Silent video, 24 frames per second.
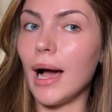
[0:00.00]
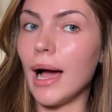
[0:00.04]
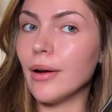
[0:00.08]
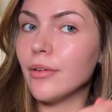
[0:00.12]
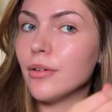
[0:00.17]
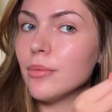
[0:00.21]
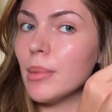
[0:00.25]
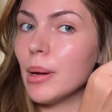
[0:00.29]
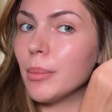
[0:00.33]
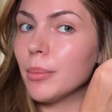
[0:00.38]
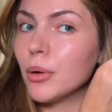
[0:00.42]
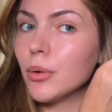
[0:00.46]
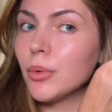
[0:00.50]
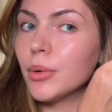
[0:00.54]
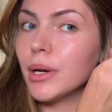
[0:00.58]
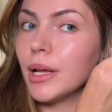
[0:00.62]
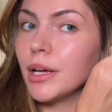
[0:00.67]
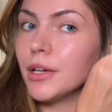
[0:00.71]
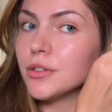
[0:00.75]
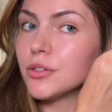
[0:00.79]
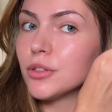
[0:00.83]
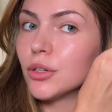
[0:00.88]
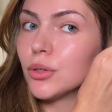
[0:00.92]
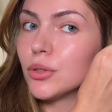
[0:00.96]
remember when I used
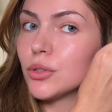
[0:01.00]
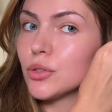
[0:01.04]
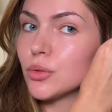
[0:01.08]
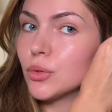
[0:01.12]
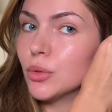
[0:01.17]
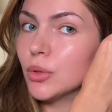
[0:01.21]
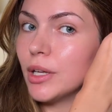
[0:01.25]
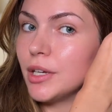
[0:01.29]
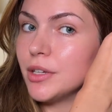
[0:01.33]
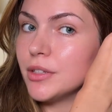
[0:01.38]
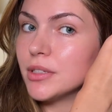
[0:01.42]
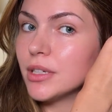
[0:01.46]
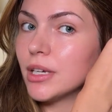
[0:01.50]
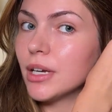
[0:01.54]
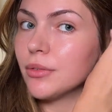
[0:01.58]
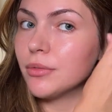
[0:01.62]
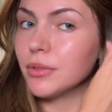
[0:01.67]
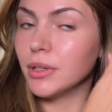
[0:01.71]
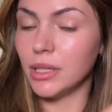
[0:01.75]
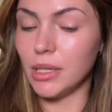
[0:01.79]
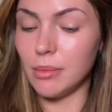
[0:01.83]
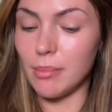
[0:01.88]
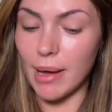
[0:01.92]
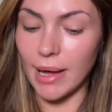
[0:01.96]
to go to school, I used to get
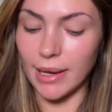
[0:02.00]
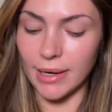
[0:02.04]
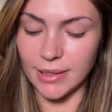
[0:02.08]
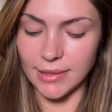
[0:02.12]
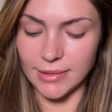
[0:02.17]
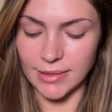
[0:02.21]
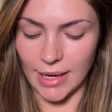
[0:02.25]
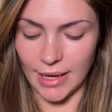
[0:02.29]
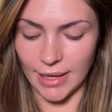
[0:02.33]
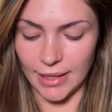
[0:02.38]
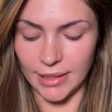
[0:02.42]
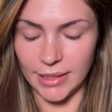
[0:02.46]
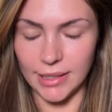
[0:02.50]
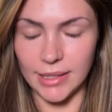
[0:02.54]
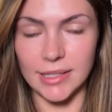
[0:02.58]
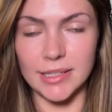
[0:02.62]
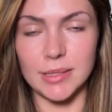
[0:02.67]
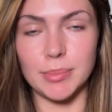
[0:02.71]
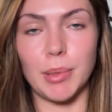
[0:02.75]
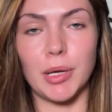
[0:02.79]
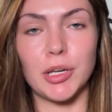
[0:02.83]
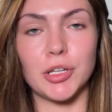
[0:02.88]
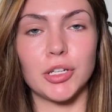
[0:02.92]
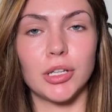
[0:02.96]
really bad anxiety,
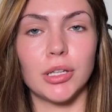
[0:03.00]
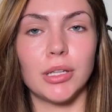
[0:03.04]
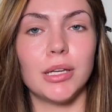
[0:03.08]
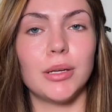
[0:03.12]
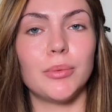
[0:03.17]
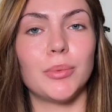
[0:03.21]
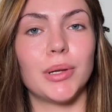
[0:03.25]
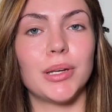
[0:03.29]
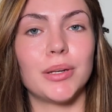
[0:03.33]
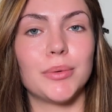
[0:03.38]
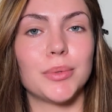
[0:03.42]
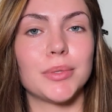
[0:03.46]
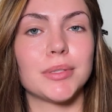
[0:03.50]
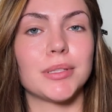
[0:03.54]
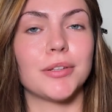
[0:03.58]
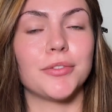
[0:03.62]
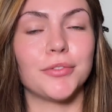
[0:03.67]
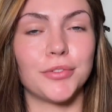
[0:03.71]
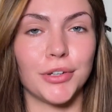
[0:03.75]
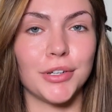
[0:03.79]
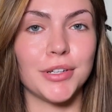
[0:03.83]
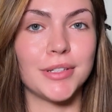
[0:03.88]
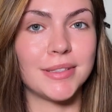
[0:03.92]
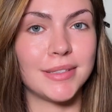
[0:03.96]
especially when it was the
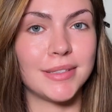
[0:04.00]
first